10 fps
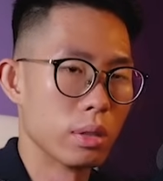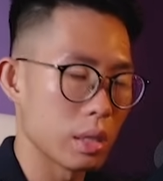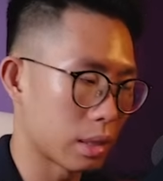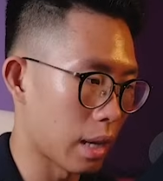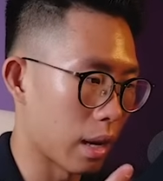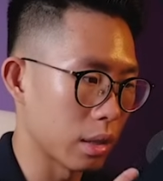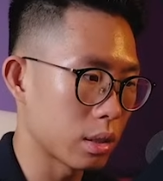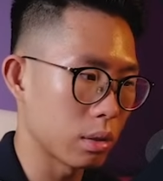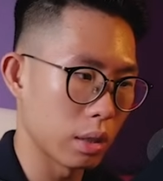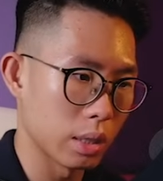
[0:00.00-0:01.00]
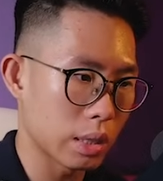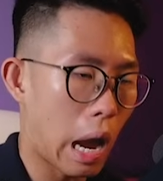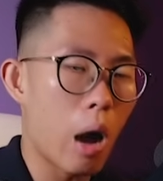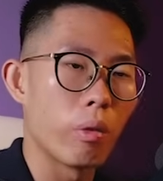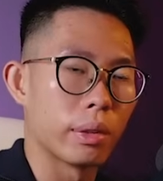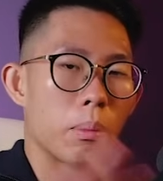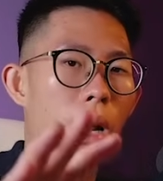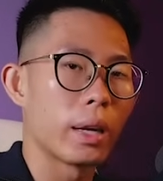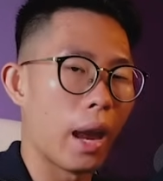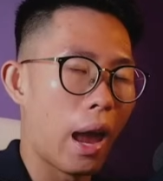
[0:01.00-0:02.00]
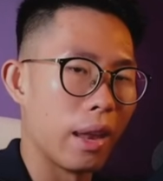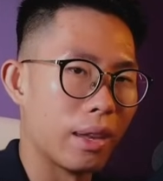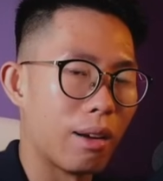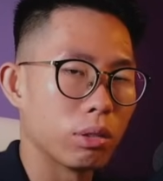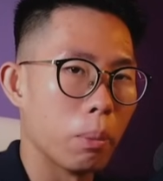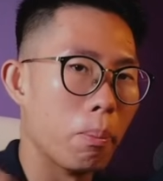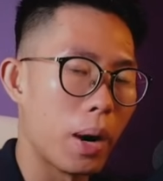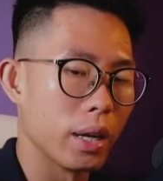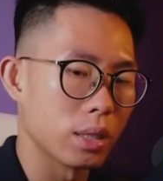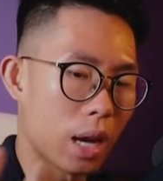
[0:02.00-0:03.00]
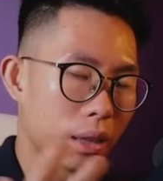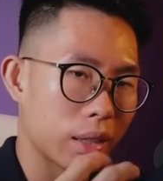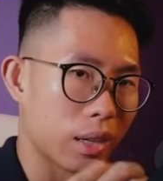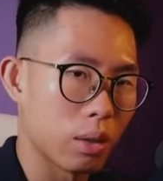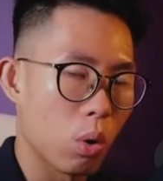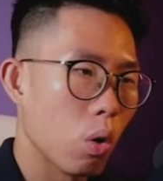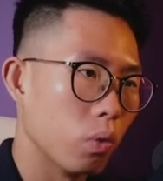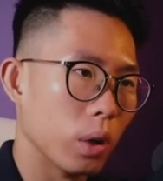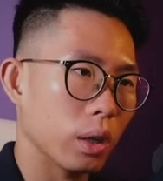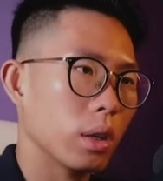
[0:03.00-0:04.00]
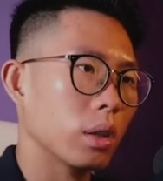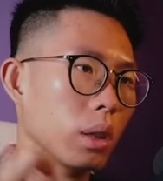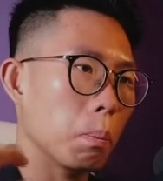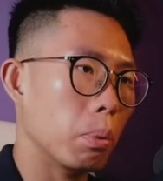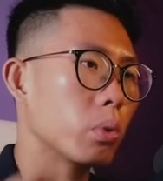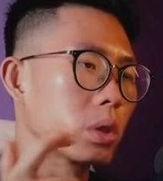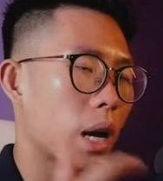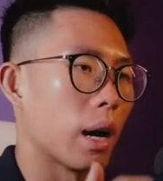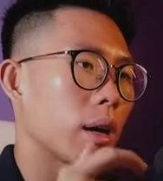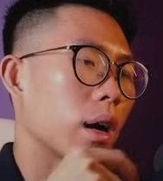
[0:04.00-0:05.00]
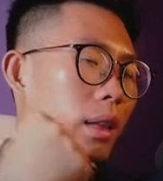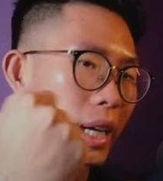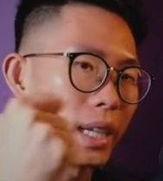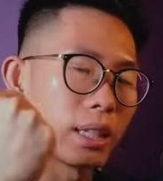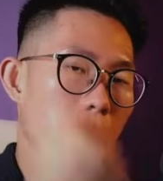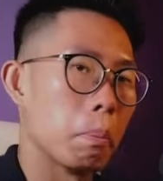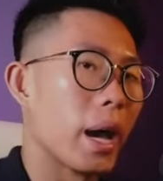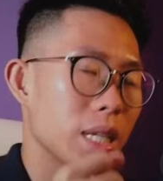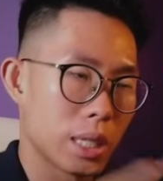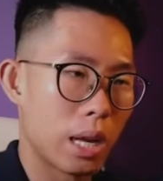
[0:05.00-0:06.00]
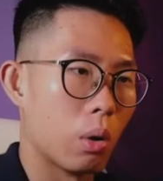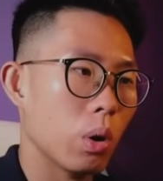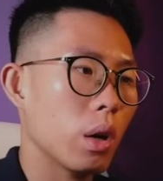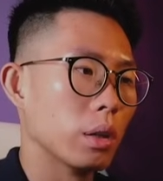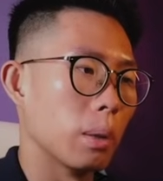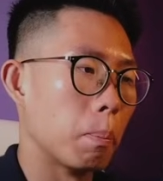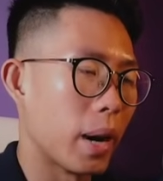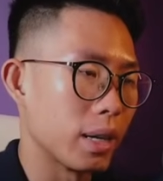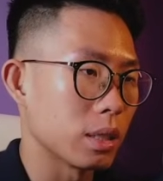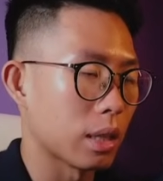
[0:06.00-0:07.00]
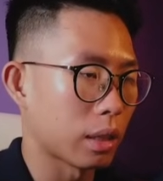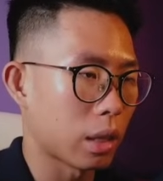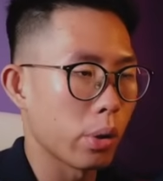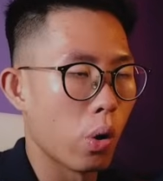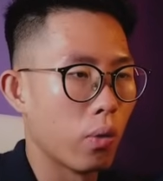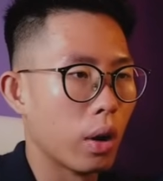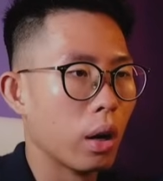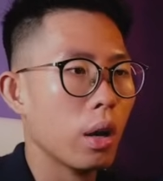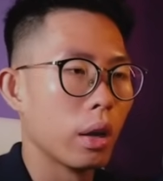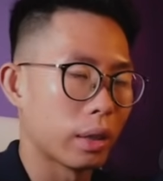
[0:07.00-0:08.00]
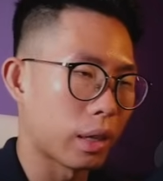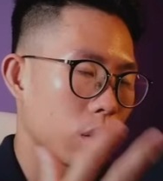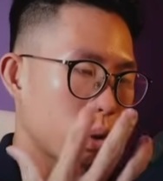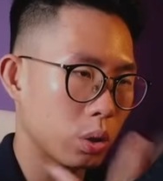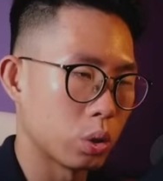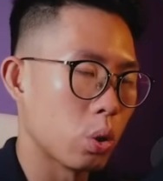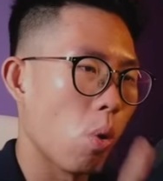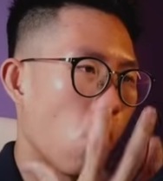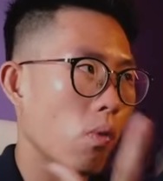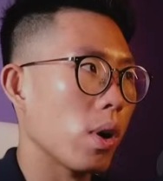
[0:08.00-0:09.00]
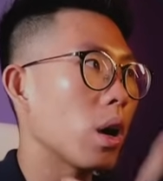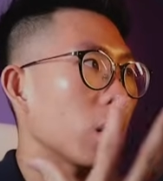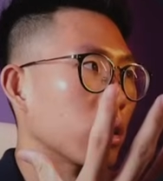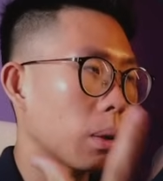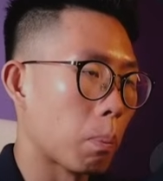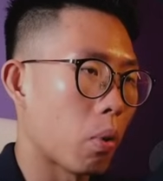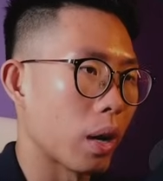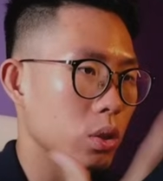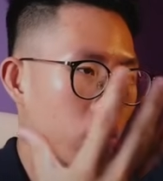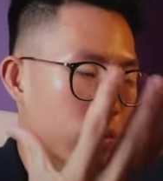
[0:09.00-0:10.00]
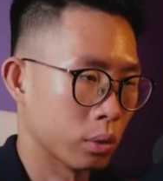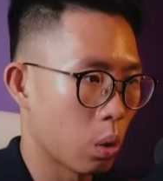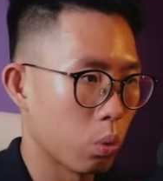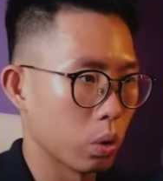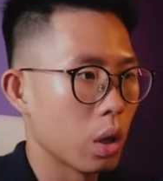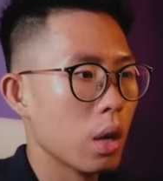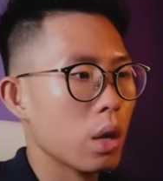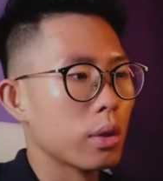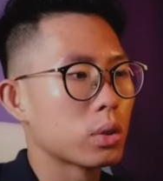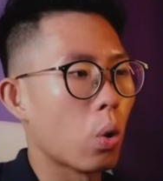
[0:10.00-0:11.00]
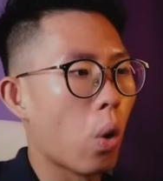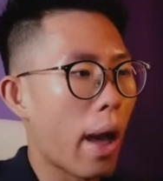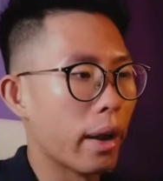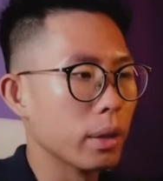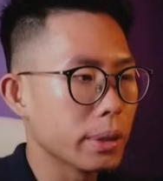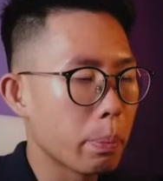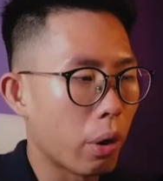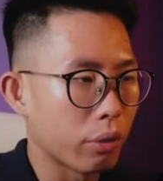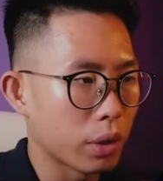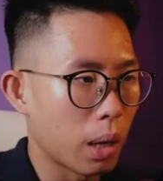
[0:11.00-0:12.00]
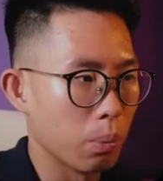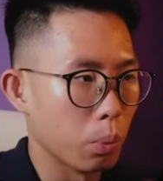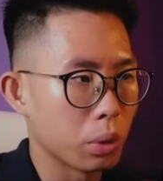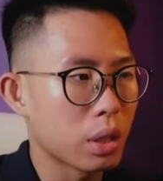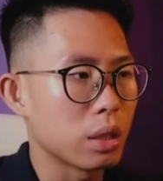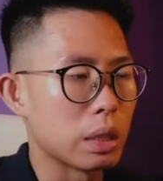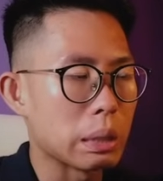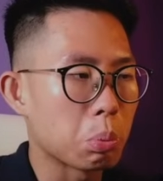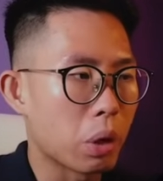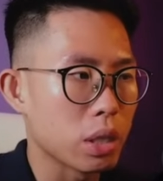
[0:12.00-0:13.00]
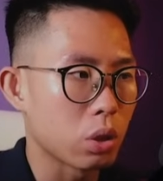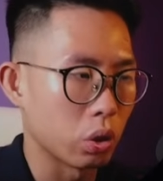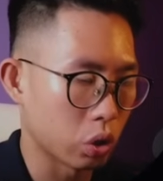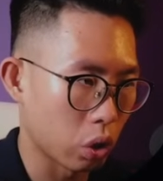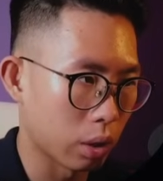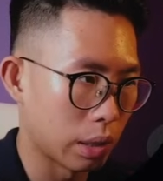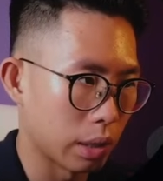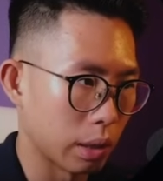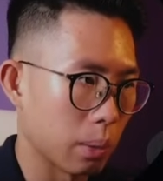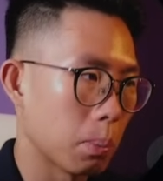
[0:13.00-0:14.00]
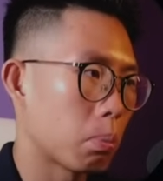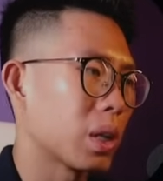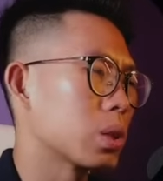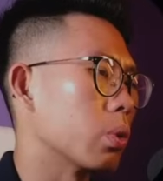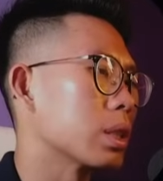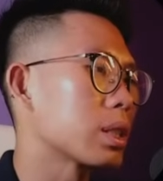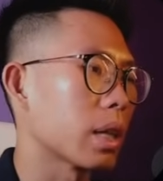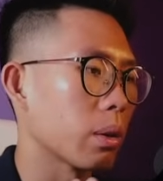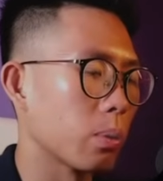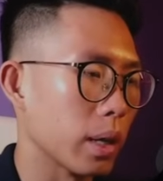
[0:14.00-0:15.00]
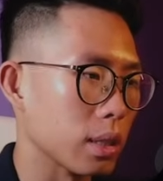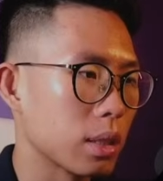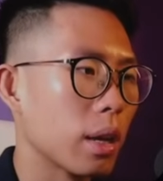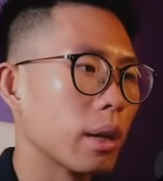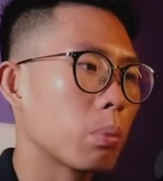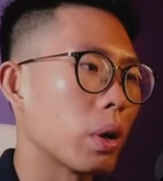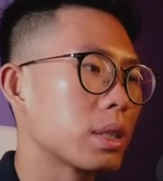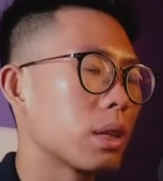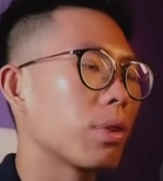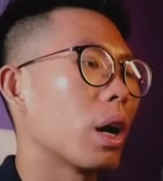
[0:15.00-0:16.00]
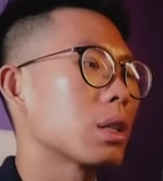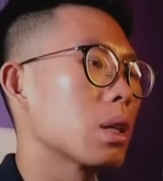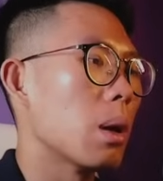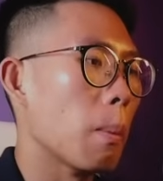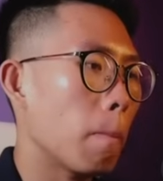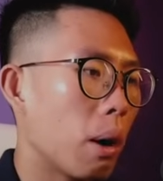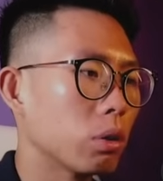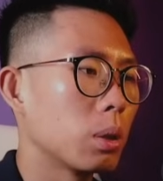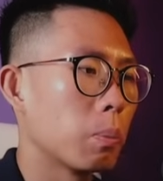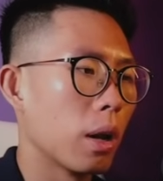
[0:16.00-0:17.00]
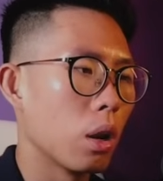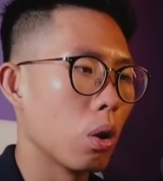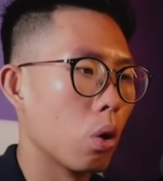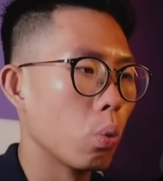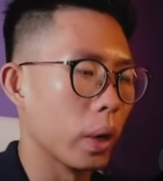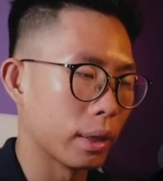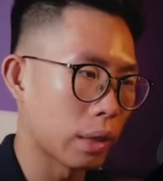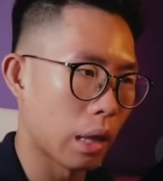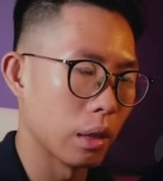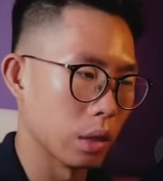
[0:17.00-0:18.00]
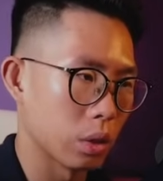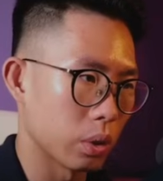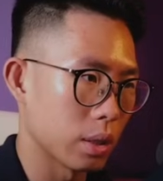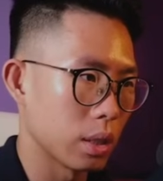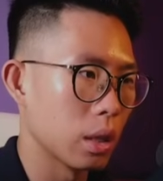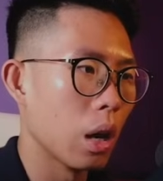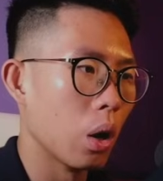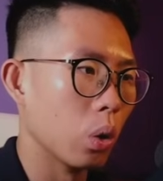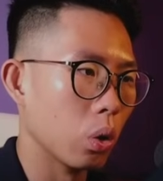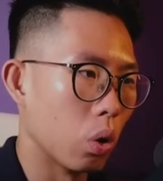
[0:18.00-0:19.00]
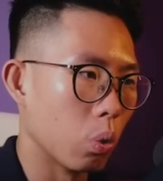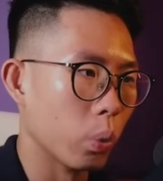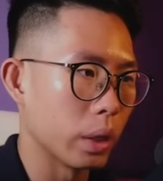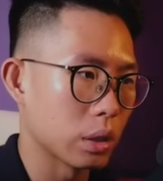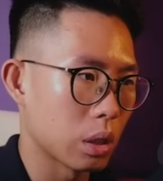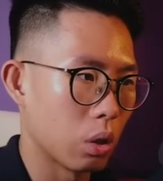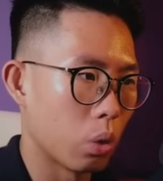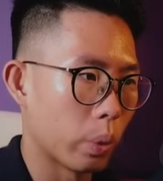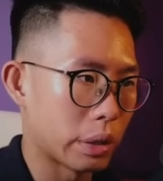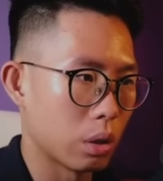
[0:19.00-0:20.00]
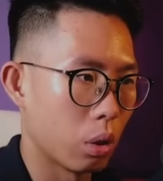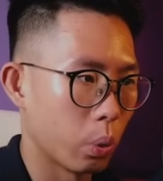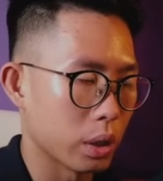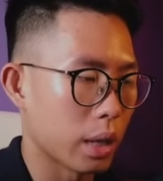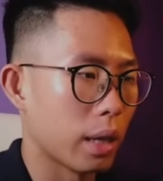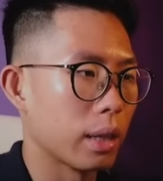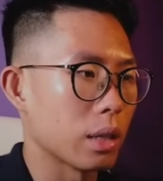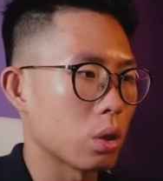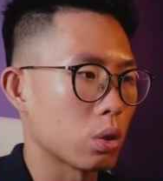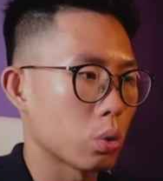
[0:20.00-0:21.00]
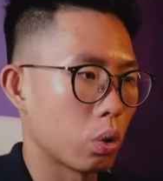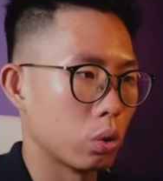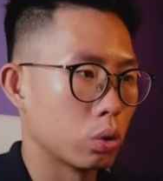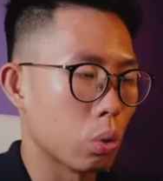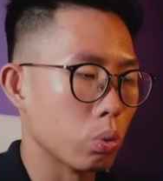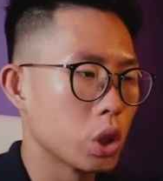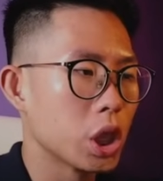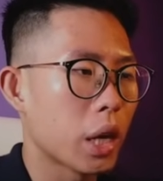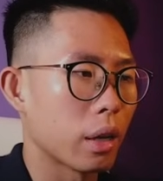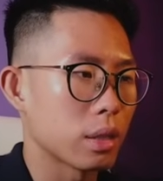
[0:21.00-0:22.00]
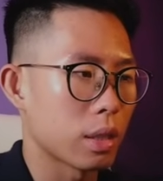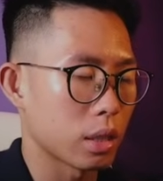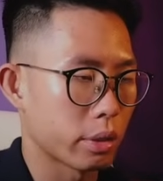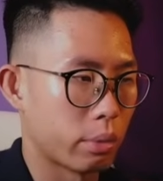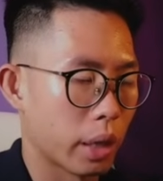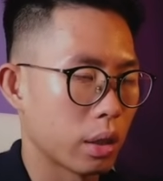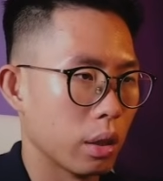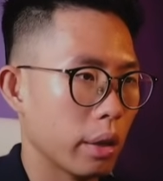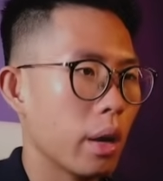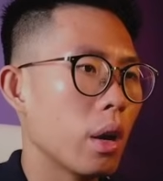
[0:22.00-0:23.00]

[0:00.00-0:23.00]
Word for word: Sellers is out of the market, and now the buyers are taking over. The bulls are attacking the bears now. The buyers are taking over, taking control over the price of gold. So at this point of time, we start seeing price consolidating, price going sideways, price giving us multiple long wick candles. You can see long wicks, long wicks, long wicks, and then there's also your doji candlesticks right here.